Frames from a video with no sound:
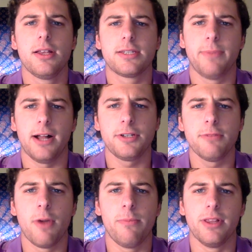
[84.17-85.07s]

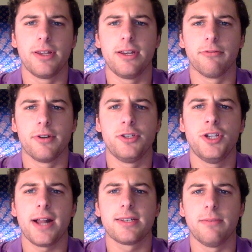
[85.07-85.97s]
Sponsored mobility
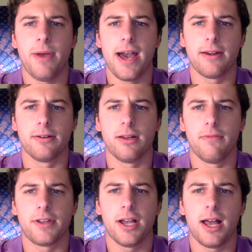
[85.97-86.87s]
rejects the pattern of
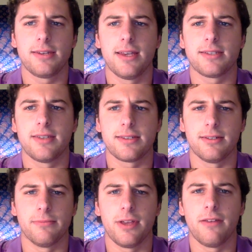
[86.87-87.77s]
the contest
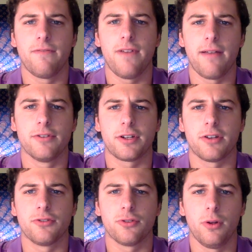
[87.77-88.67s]
system and favors a
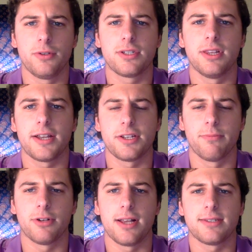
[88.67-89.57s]
controlled selection
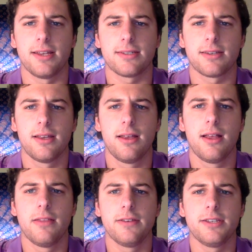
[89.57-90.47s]
process.
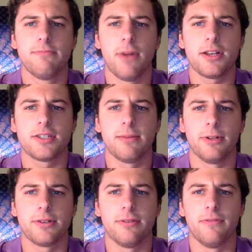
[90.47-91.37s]
This is much
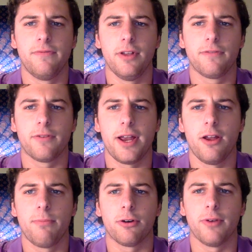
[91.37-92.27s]
similar to
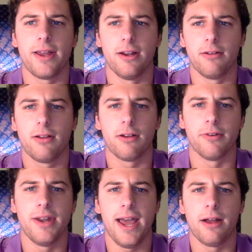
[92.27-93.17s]
Vilfredo Pareto, a
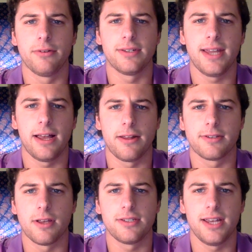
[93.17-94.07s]
renowned Italian
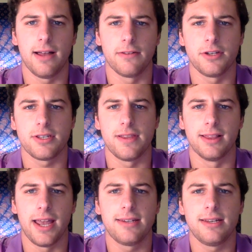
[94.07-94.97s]
sociologist in the
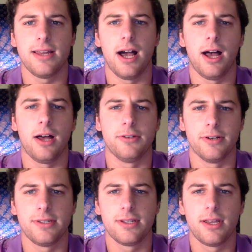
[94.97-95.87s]
late
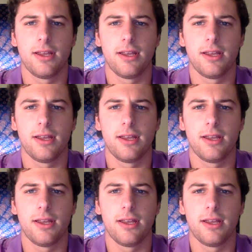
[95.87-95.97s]
1800s,